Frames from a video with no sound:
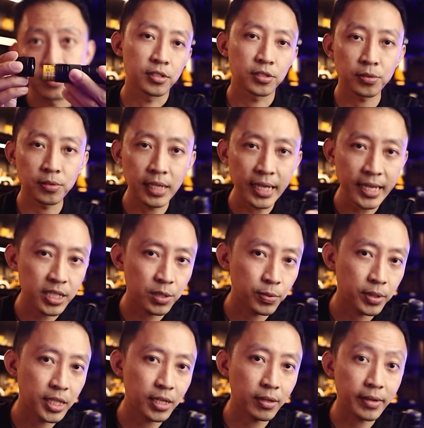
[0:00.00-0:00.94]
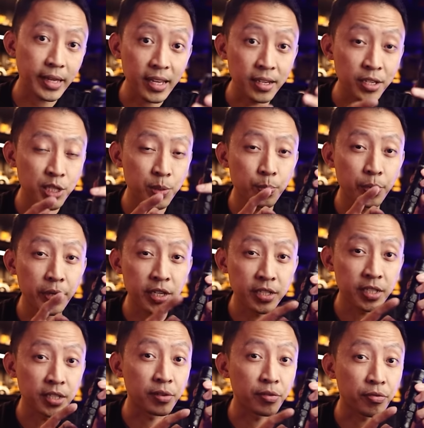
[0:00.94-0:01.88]
So lights without any
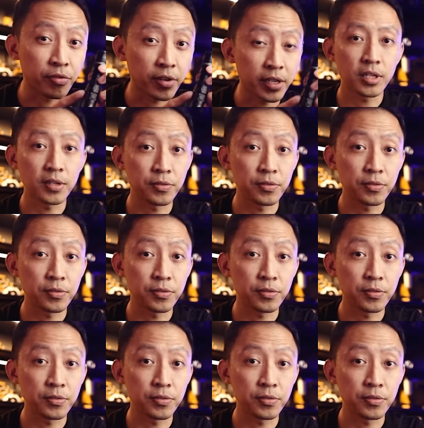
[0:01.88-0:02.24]
springs in the front,